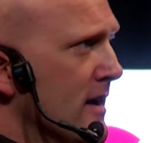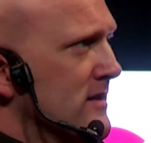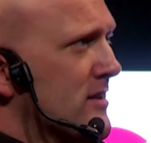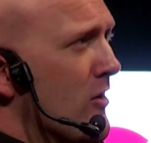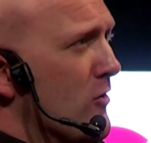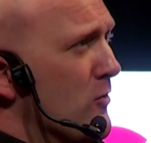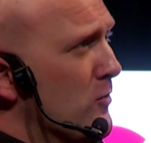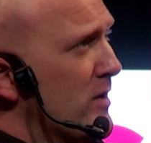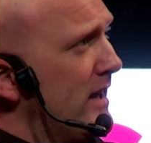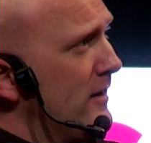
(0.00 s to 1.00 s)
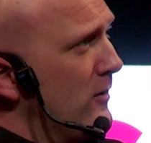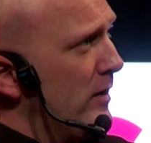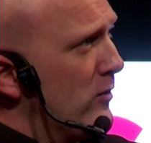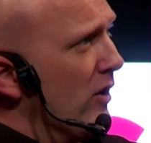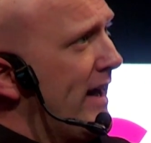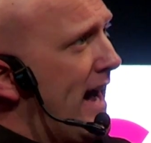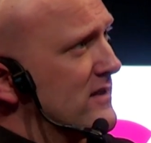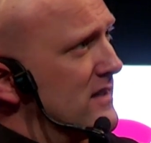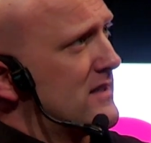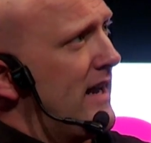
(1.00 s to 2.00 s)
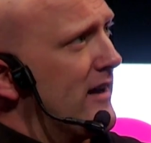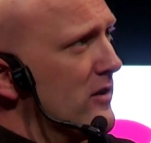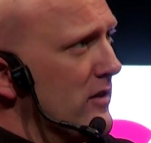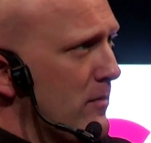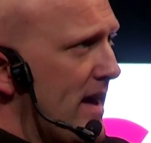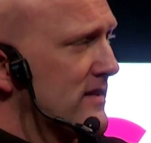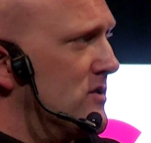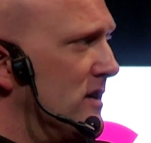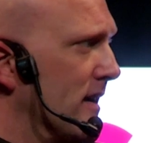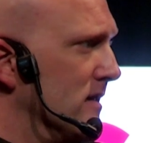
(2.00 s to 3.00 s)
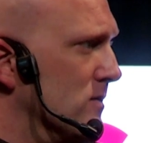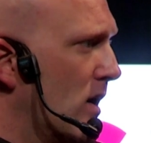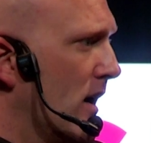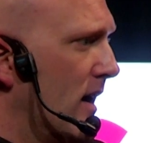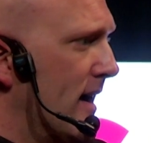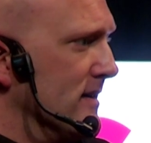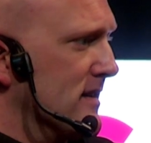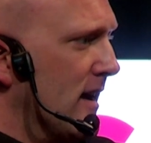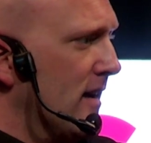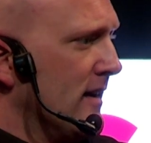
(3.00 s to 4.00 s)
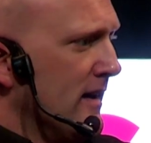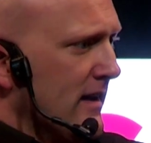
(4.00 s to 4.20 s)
So we really have to tailor the messaging as well as the